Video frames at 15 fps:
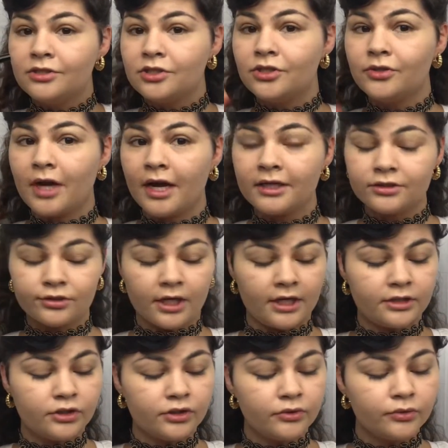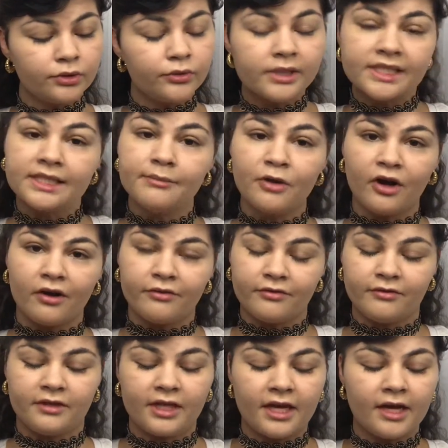Do not try to twist them off.
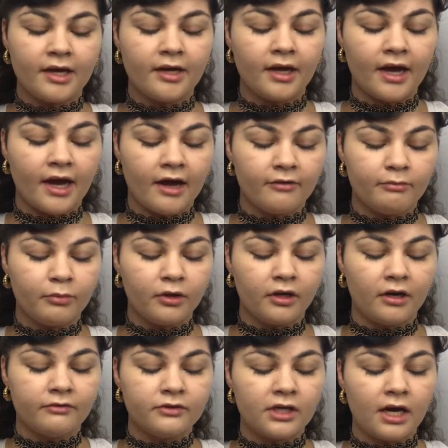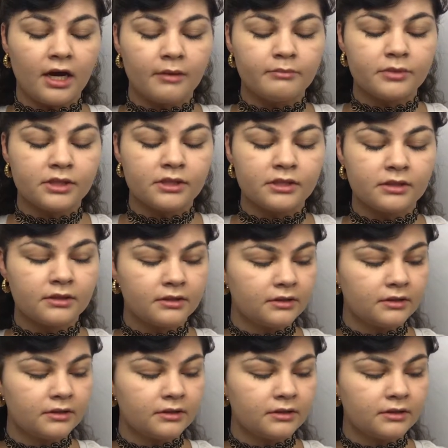They have pull-off tops.